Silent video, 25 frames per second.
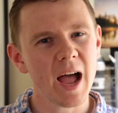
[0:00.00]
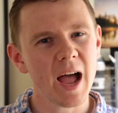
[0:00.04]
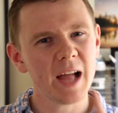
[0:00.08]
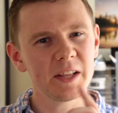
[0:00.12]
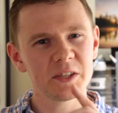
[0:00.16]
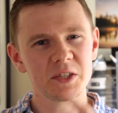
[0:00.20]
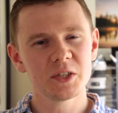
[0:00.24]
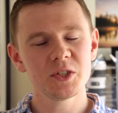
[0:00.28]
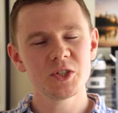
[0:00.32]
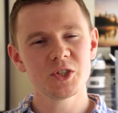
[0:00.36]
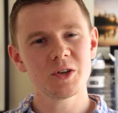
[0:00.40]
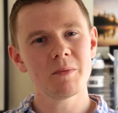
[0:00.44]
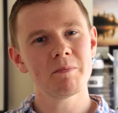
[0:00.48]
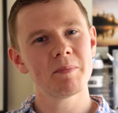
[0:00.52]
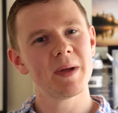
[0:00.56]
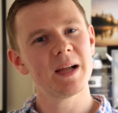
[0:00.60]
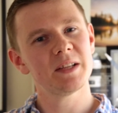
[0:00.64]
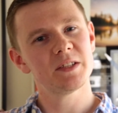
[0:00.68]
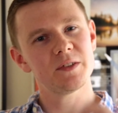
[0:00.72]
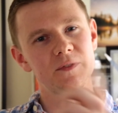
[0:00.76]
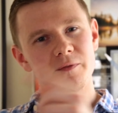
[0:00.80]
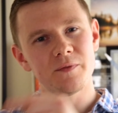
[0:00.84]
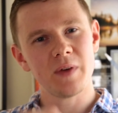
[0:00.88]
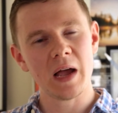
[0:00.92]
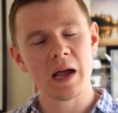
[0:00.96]
And to jump
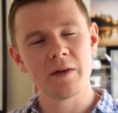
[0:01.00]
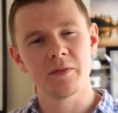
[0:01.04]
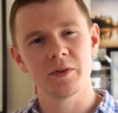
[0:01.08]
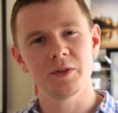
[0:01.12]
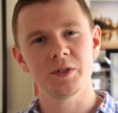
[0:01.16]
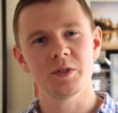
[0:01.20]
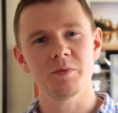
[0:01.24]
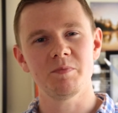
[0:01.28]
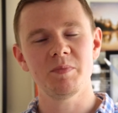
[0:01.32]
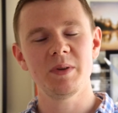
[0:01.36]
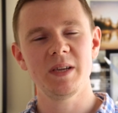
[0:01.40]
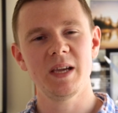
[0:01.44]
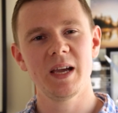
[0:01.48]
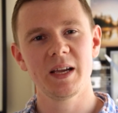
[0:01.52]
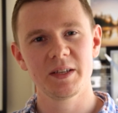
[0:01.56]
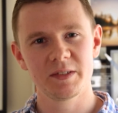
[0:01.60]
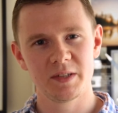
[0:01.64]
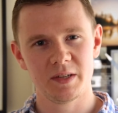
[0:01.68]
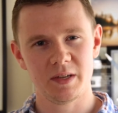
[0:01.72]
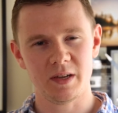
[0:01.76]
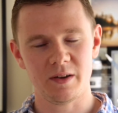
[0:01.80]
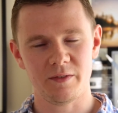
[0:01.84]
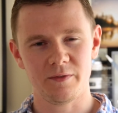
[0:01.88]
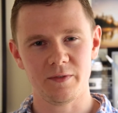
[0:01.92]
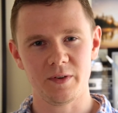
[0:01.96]
back to five hundred p x
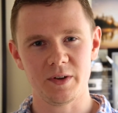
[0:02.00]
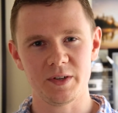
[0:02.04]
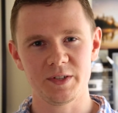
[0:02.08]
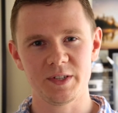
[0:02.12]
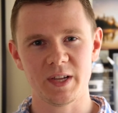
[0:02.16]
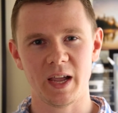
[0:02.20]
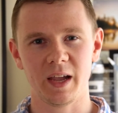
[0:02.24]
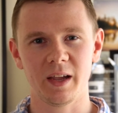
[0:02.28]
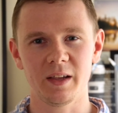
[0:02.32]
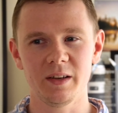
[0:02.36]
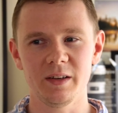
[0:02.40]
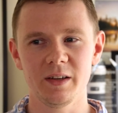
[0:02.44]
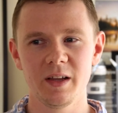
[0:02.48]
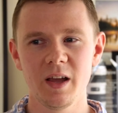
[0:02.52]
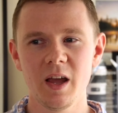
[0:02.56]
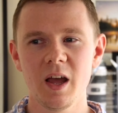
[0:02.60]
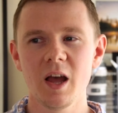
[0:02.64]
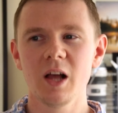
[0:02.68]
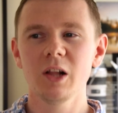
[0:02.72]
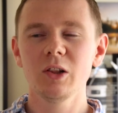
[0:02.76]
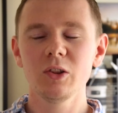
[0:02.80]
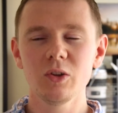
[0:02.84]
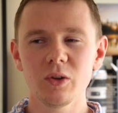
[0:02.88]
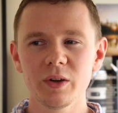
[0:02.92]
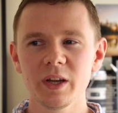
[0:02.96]
here for a second,
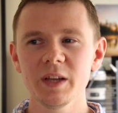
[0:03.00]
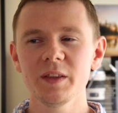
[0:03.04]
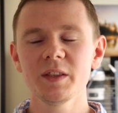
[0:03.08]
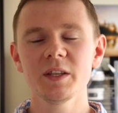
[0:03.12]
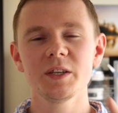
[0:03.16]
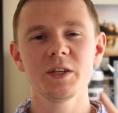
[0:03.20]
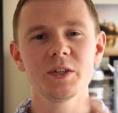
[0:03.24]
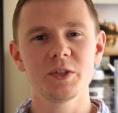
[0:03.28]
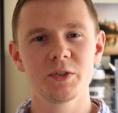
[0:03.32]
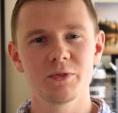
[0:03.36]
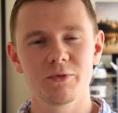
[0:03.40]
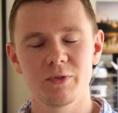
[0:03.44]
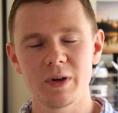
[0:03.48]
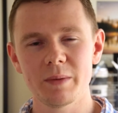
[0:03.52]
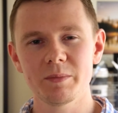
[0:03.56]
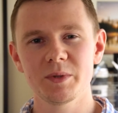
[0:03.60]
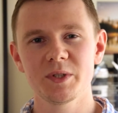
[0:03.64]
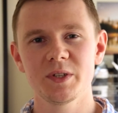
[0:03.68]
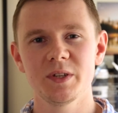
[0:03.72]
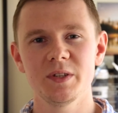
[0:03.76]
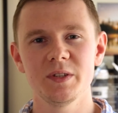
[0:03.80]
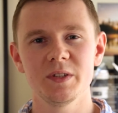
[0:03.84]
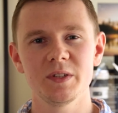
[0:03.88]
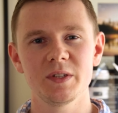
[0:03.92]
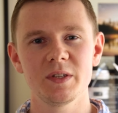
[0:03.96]
look in the
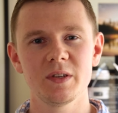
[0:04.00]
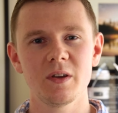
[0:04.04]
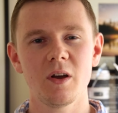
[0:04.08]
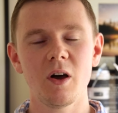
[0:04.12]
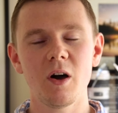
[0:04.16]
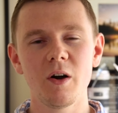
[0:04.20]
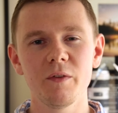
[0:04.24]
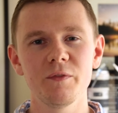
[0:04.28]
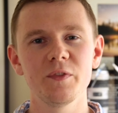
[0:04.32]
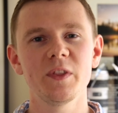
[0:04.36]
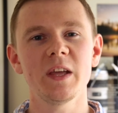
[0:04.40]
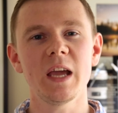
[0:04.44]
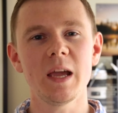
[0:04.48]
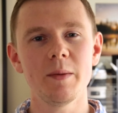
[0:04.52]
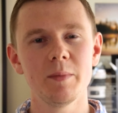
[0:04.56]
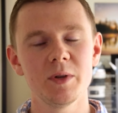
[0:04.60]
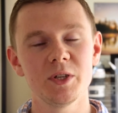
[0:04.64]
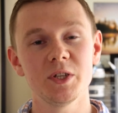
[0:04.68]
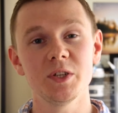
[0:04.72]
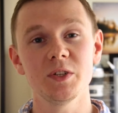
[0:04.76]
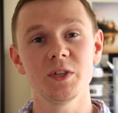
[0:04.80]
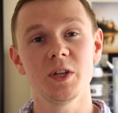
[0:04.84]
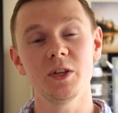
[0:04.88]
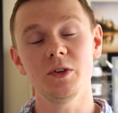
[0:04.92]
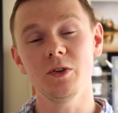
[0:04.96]
descriptions of the
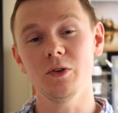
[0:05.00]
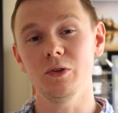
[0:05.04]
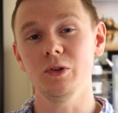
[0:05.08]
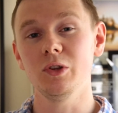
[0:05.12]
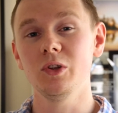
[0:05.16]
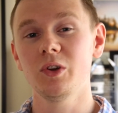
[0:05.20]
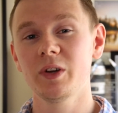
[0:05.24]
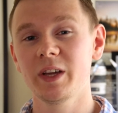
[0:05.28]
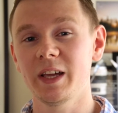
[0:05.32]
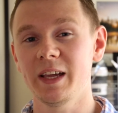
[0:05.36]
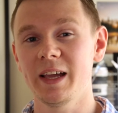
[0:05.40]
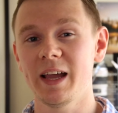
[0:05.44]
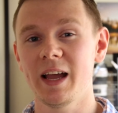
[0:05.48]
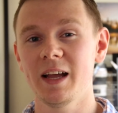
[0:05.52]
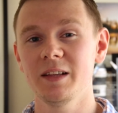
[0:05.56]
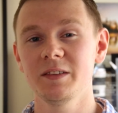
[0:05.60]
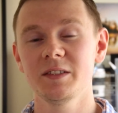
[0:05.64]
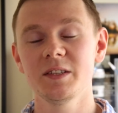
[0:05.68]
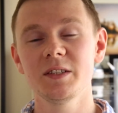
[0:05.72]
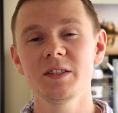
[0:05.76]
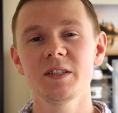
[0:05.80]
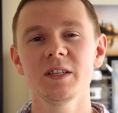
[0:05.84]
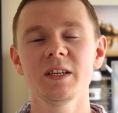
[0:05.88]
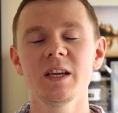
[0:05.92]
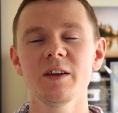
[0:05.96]
images that you're looking at
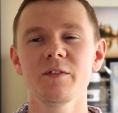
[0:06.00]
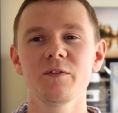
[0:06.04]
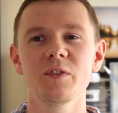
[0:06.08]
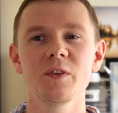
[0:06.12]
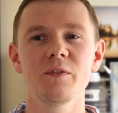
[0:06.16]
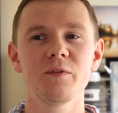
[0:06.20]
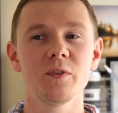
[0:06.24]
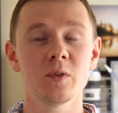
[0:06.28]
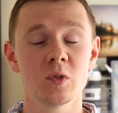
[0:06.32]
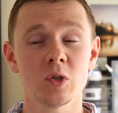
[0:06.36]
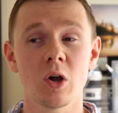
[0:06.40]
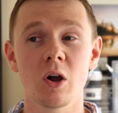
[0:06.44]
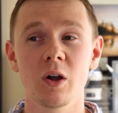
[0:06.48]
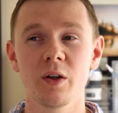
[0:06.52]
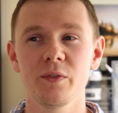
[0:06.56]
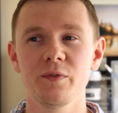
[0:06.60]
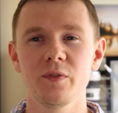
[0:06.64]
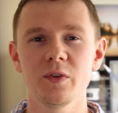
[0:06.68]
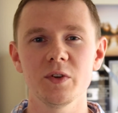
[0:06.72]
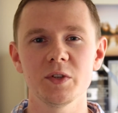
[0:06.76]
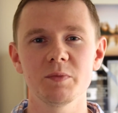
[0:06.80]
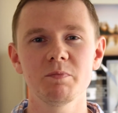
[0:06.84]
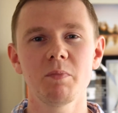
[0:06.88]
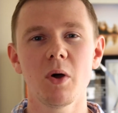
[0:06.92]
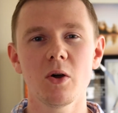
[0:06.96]
to see if the
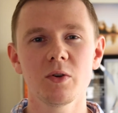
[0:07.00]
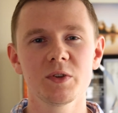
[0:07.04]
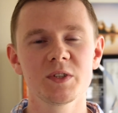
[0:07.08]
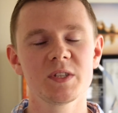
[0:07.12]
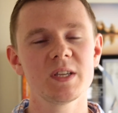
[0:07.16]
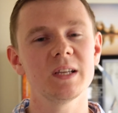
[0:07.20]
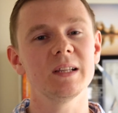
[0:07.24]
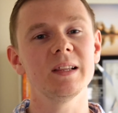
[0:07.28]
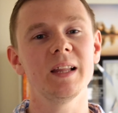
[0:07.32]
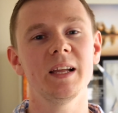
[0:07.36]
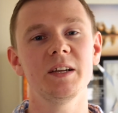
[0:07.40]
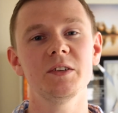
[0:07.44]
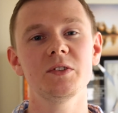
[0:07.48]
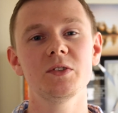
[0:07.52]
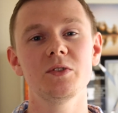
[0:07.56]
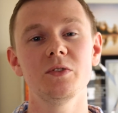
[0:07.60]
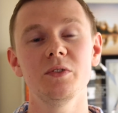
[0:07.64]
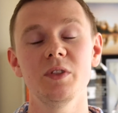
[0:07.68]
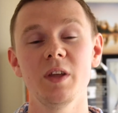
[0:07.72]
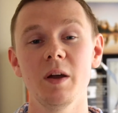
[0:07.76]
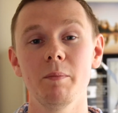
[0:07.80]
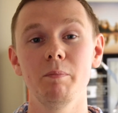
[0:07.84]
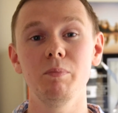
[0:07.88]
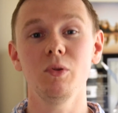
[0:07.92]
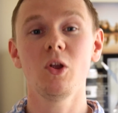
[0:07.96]
photographers posted links to
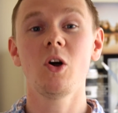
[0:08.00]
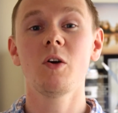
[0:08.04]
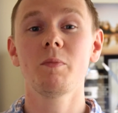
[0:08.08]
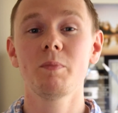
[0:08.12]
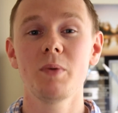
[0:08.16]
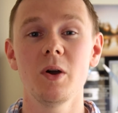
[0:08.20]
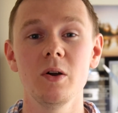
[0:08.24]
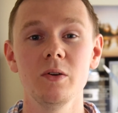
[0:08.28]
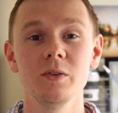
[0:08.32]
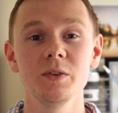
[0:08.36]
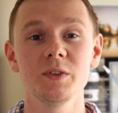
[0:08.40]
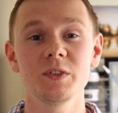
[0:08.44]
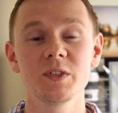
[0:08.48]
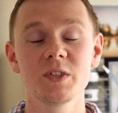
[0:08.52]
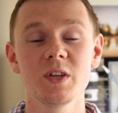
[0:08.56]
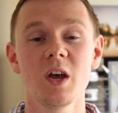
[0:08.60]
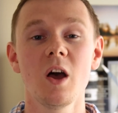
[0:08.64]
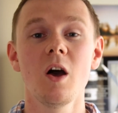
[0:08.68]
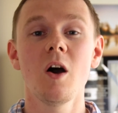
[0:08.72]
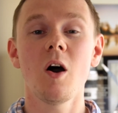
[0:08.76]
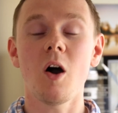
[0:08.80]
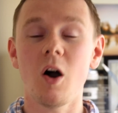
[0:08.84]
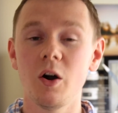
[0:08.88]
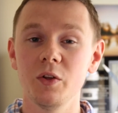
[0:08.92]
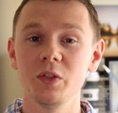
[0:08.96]
their blog posts
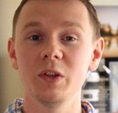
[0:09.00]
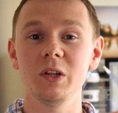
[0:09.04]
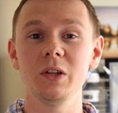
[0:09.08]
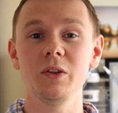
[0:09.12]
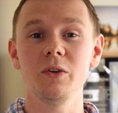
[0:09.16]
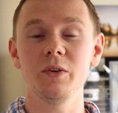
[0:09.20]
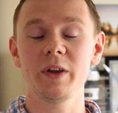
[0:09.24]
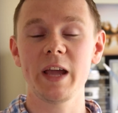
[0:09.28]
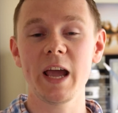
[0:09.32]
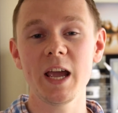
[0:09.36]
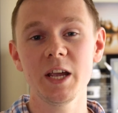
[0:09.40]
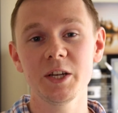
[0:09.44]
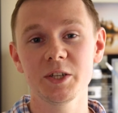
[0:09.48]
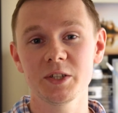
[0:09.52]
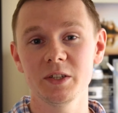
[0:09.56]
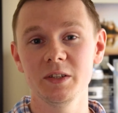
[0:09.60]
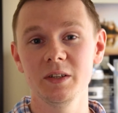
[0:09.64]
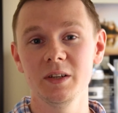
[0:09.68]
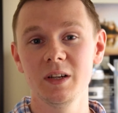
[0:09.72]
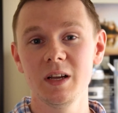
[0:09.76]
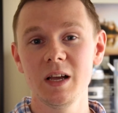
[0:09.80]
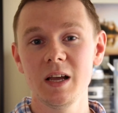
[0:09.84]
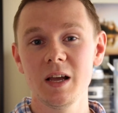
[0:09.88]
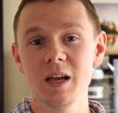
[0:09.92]
on the location.